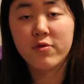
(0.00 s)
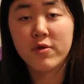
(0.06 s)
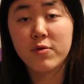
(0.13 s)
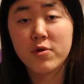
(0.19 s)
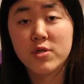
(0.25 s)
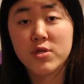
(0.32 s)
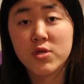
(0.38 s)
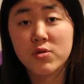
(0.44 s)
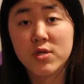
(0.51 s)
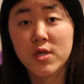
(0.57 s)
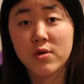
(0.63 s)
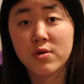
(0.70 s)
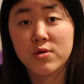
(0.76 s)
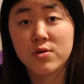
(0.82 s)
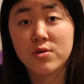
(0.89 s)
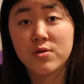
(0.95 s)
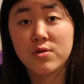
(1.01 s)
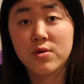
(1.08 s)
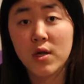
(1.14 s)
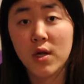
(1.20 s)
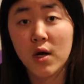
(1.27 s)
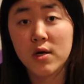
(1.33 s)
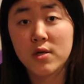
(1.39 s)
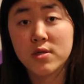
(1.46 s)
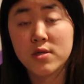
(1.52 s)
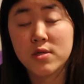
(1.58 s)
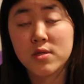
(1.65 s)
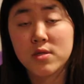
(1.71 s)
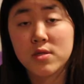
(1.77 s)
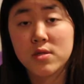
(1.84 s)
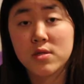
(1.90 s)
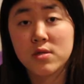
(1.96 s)
the bookstores I go to a lot,
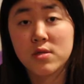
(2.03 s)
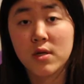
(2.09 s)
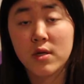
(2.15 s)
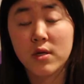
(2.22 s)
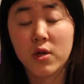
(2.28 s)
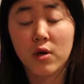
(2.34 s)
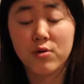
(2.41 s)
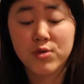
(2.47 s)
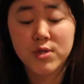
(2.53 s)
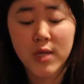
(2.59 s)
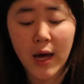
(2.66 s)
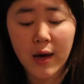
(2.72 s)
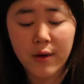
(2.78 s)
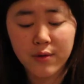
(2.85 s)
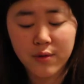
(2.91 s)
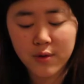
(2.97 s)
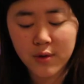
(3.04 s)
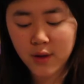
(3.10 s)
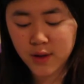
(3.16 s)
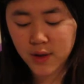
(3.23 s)
it closed down,